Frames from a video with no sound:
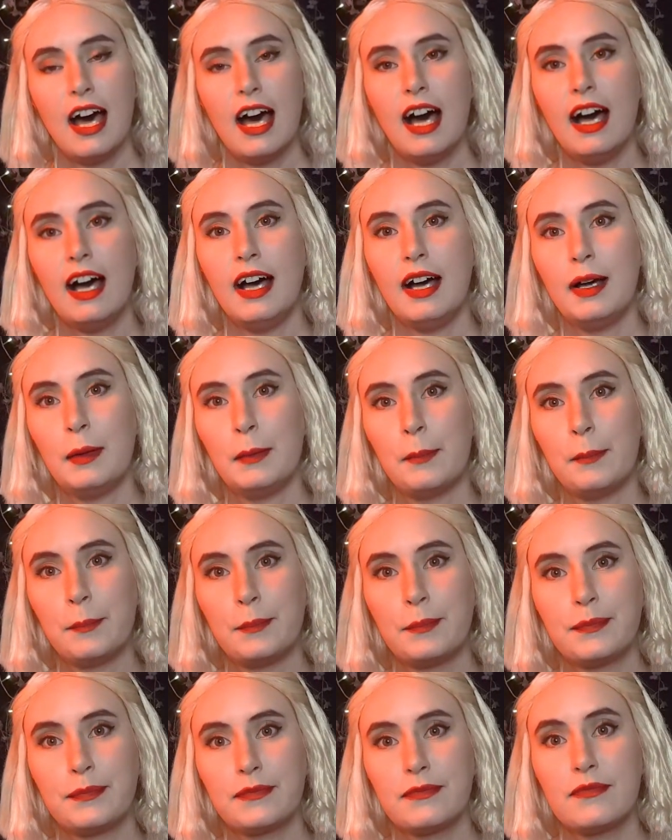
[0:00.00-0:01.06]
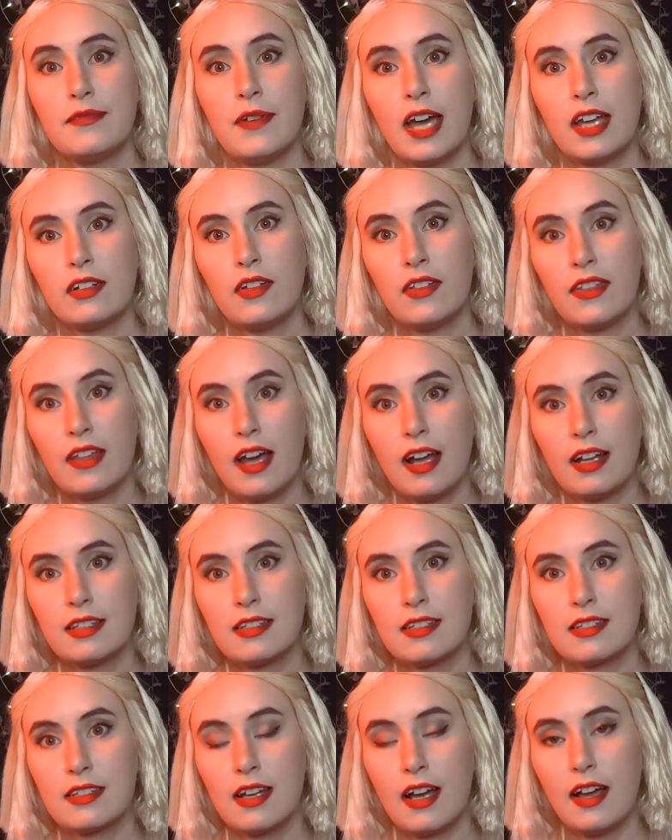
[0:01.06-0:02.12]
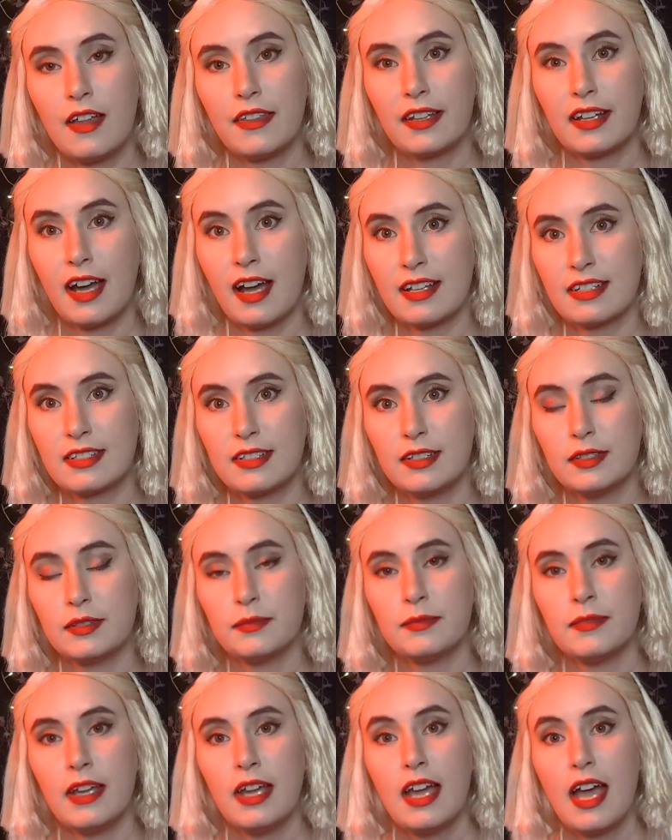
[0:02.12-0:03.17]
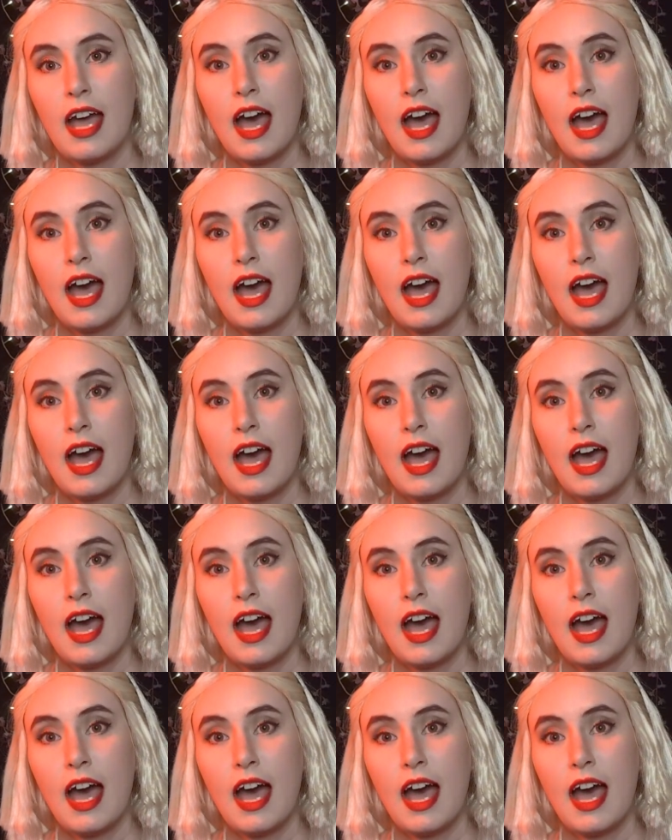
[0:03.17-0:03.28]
Final thoughts on the costume.